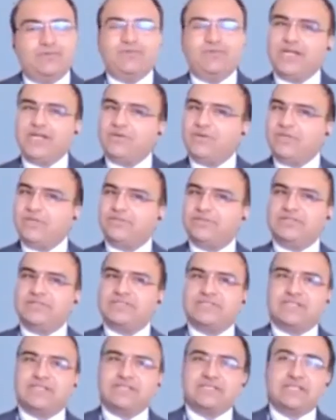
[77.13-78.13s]
We are going to
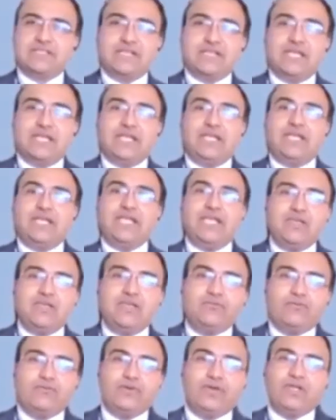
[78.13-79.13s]
discuss
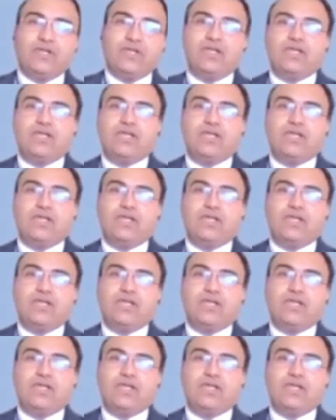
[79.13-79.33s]
if